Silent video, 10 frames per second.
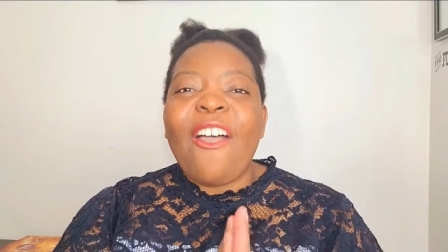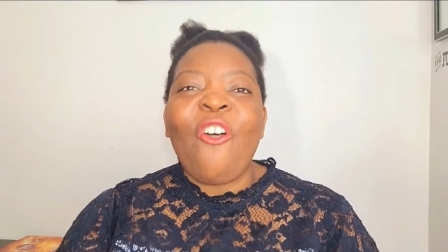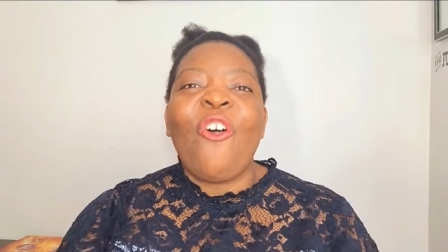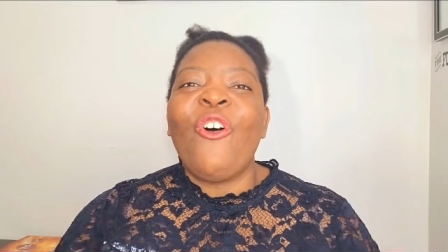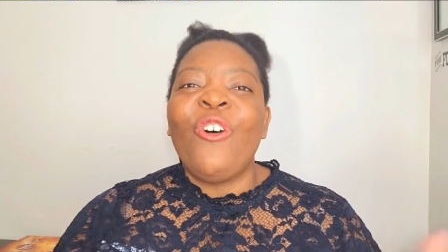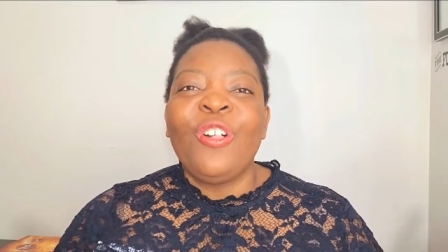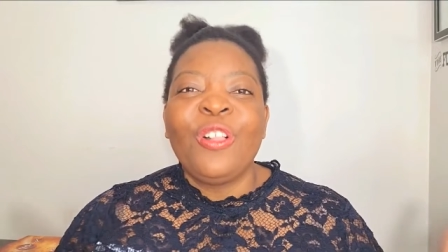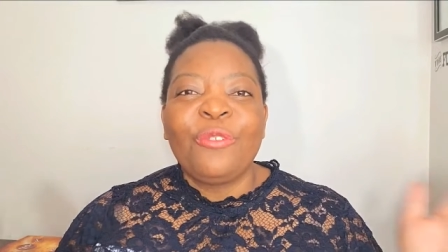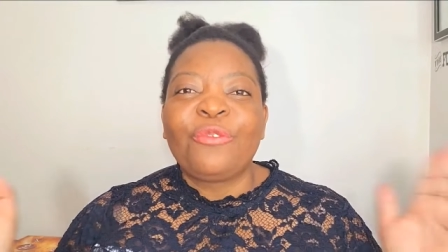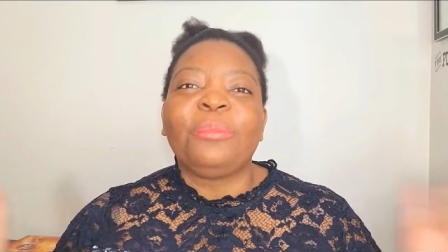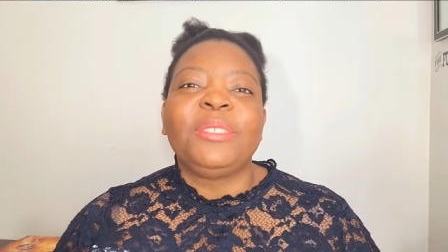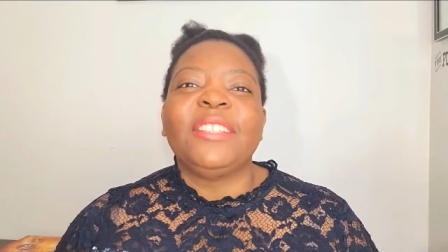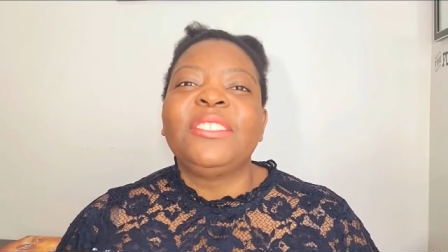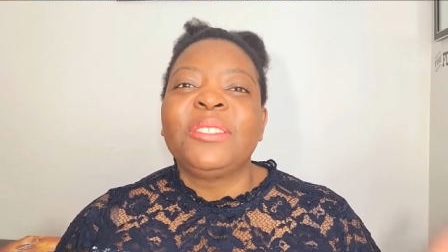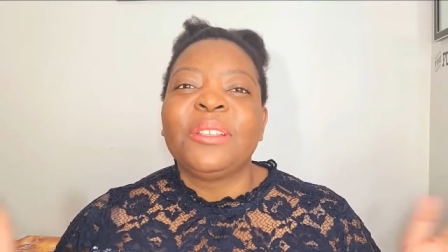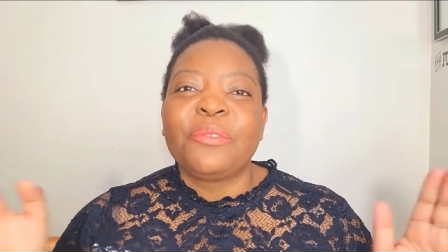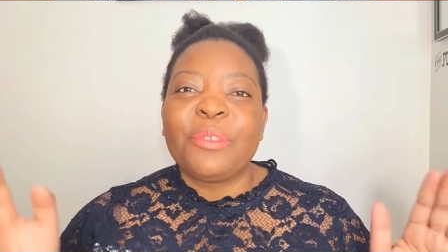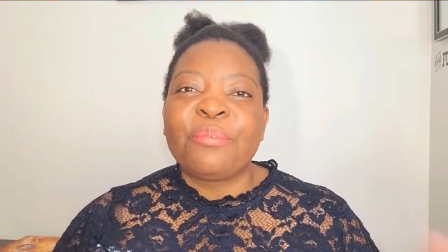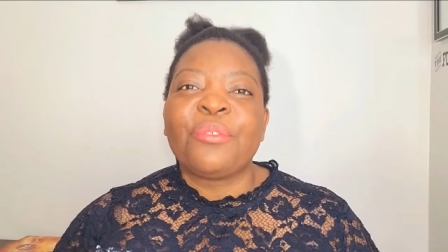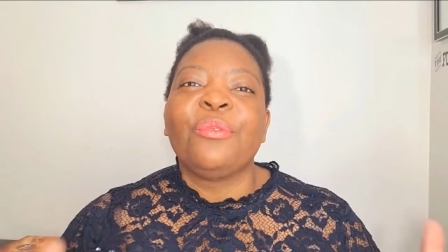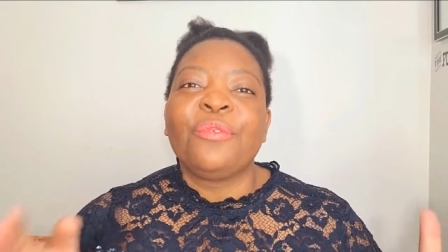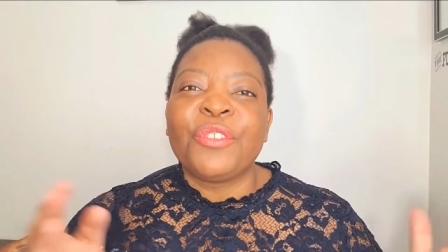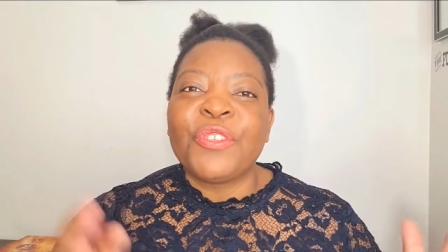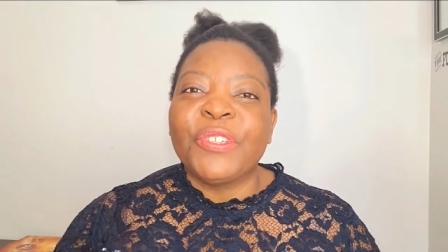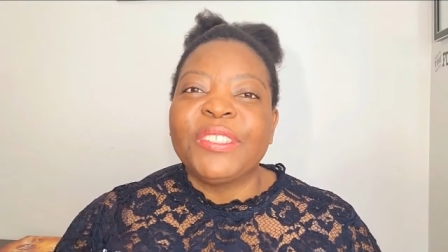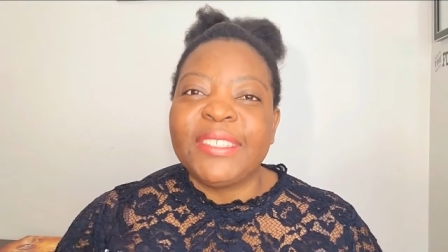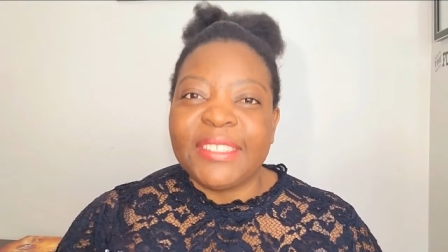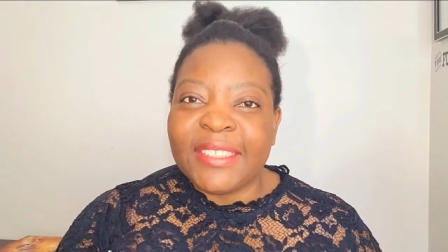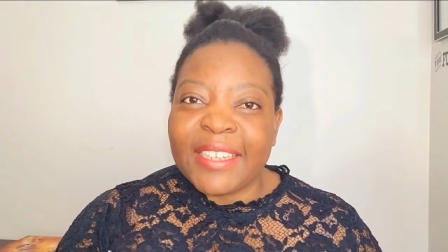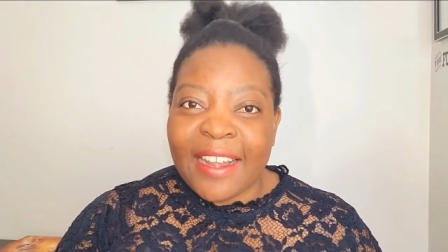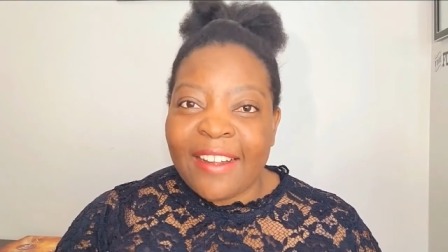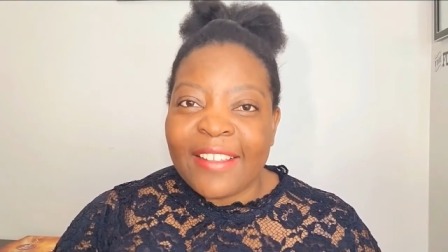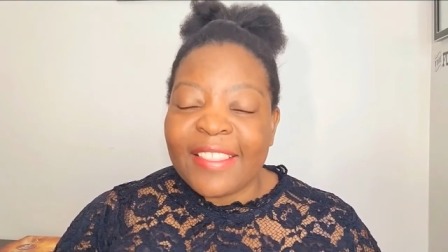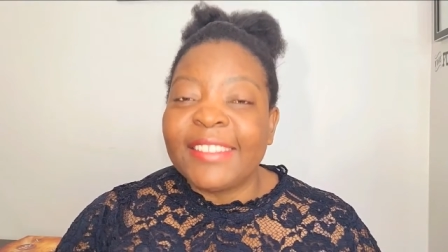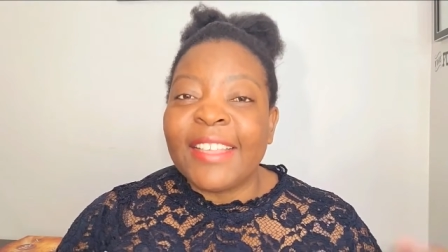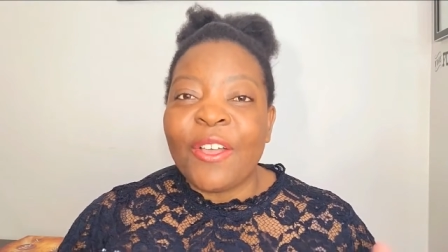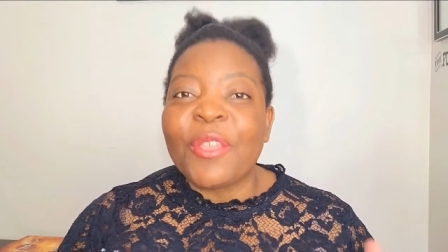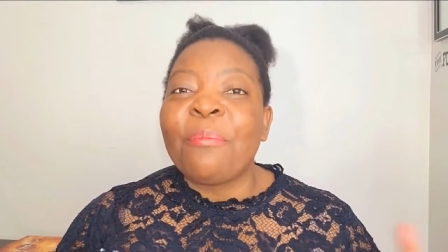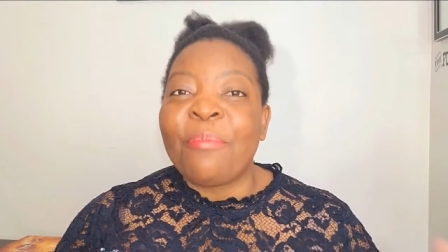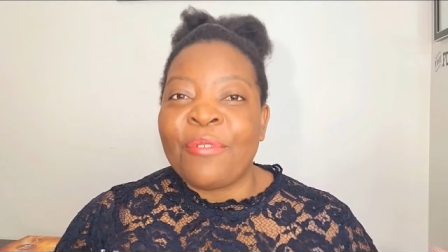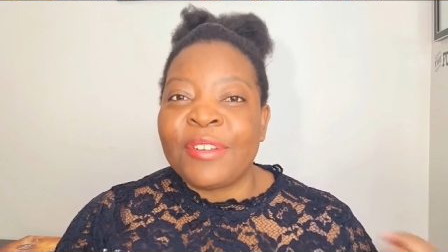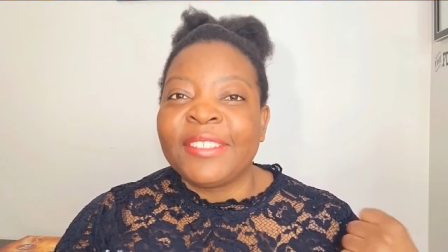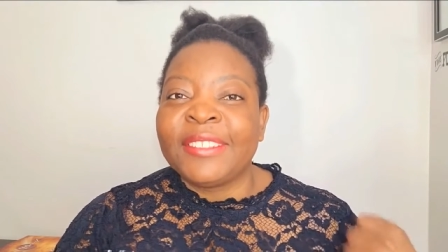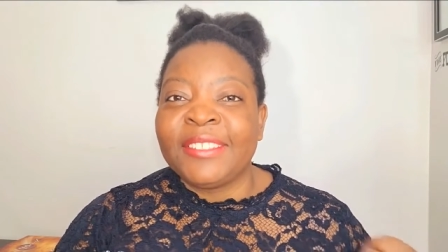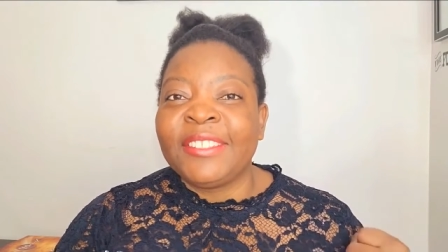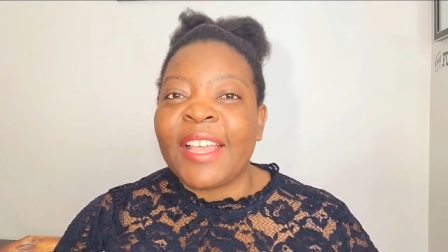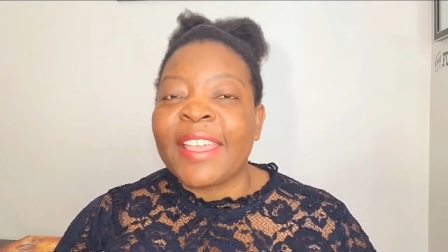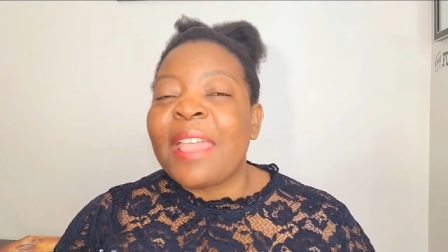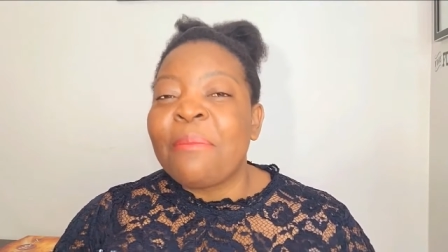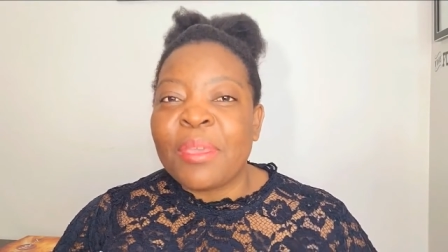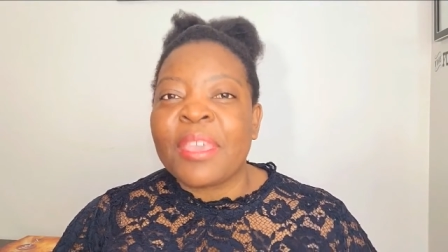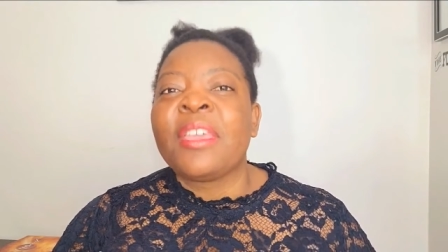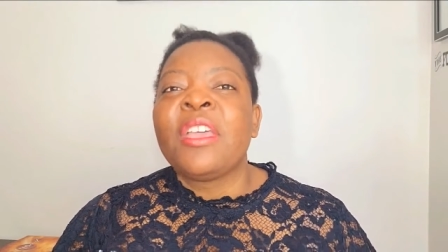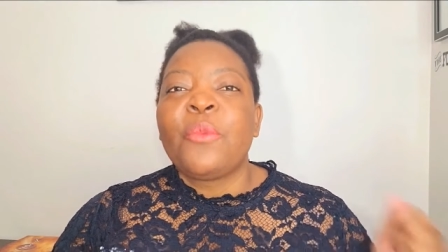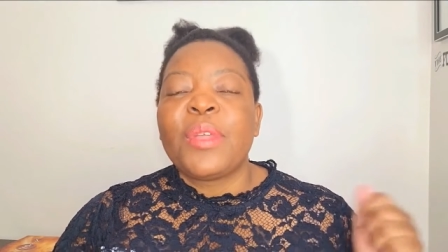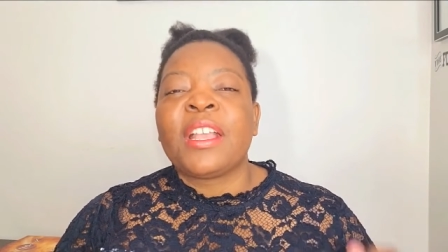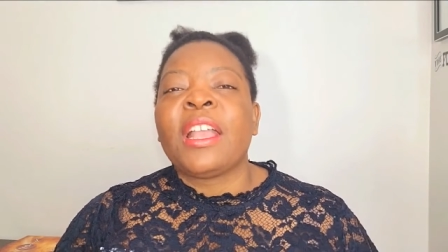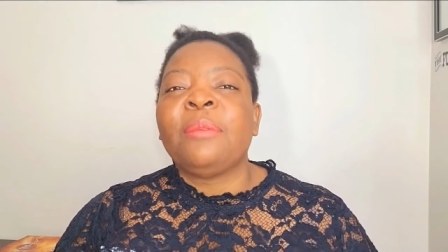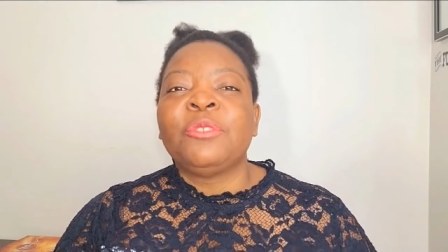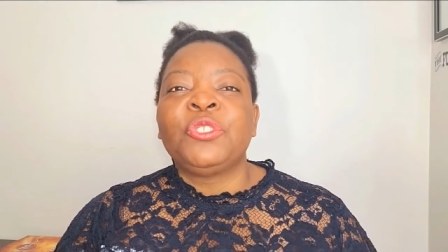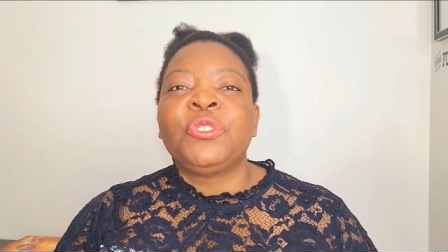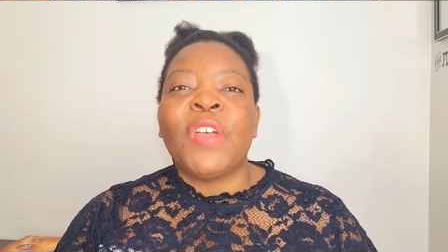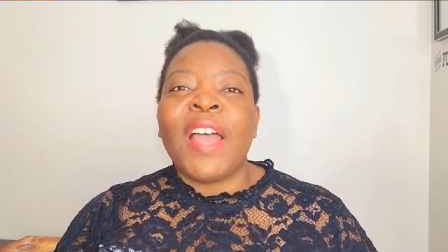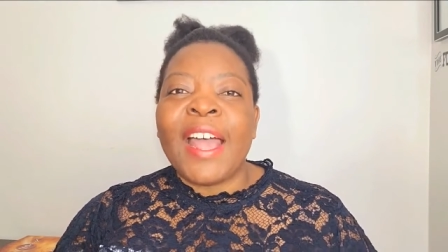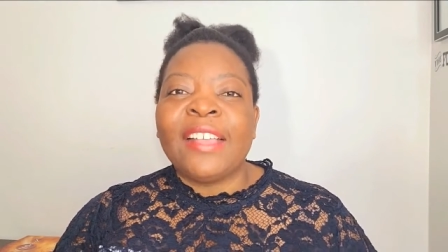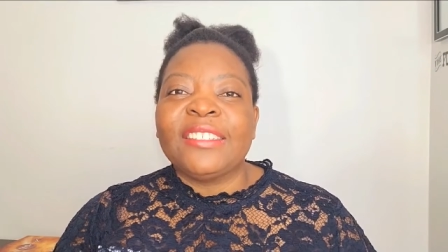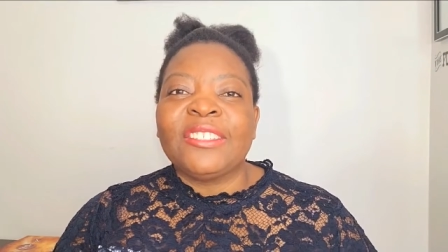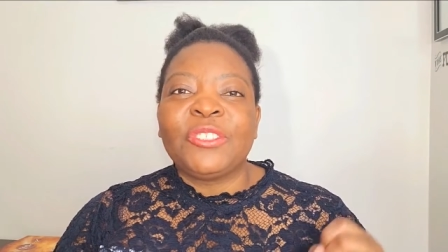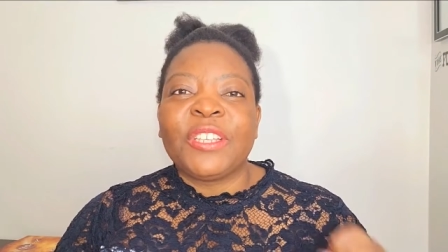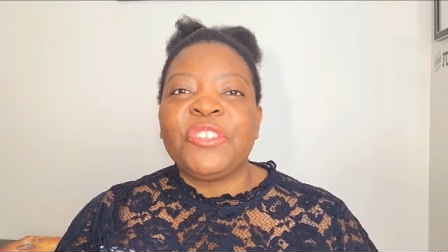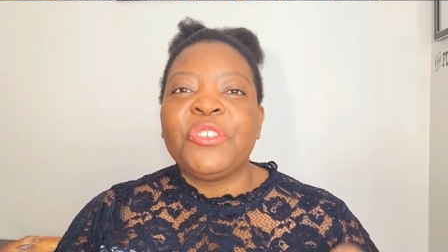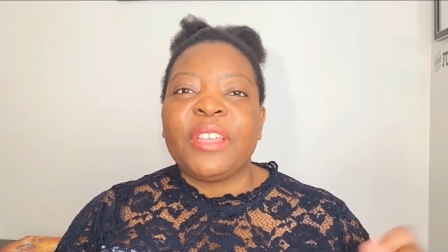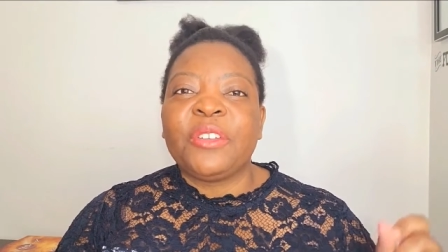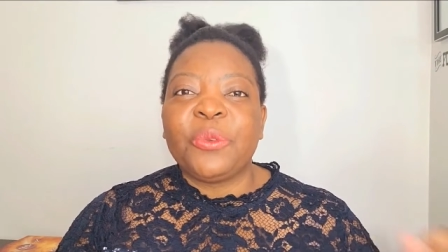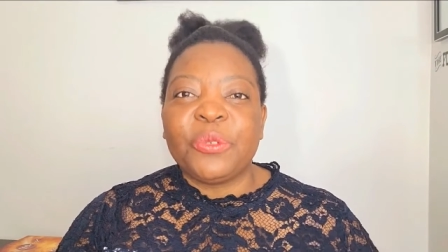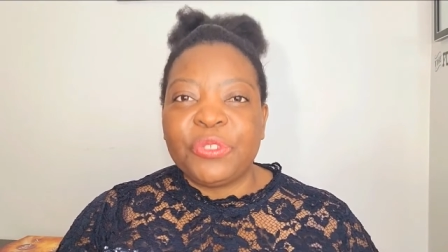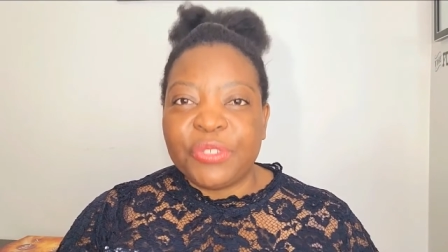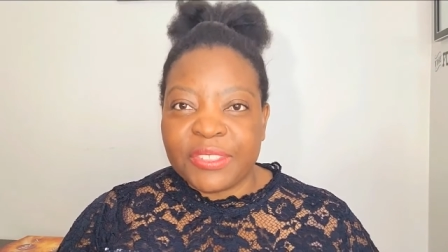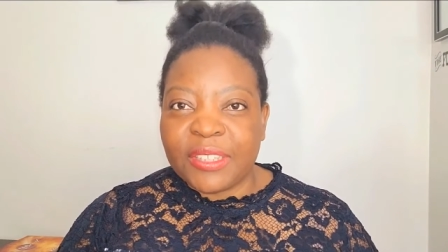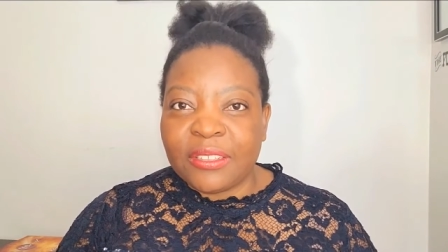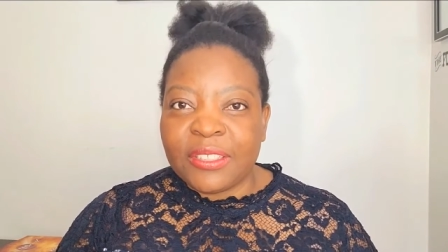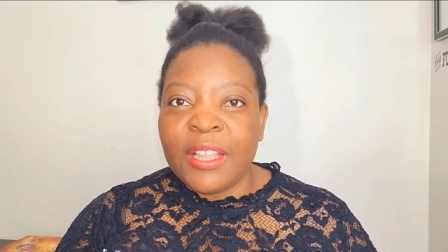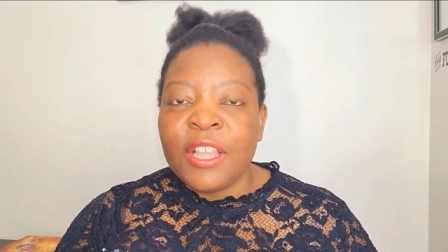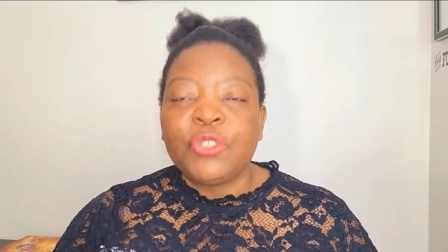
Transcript: all from just improving your CTR. That's how important CTR can be when it comes to your ads to get you that good result.